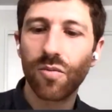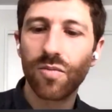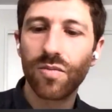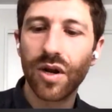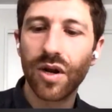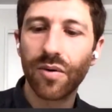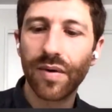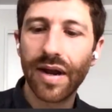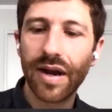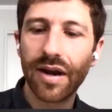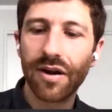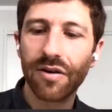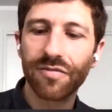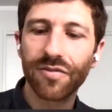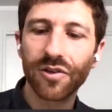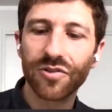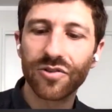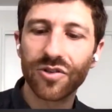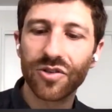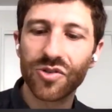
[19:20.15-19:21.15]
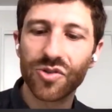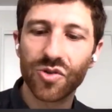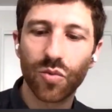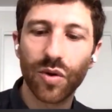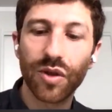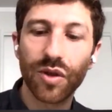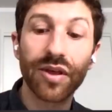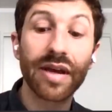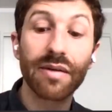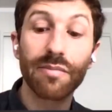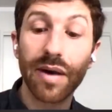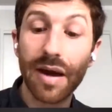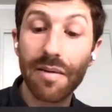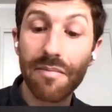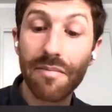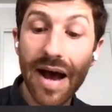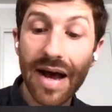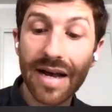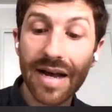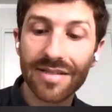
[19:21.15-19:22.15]
you know air filters or where they can buy
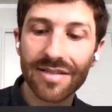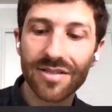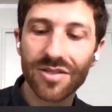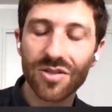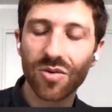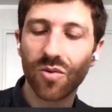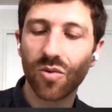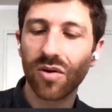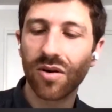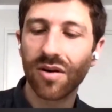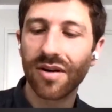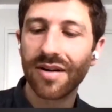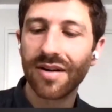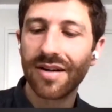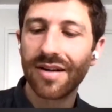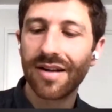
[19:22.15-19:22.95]
masks or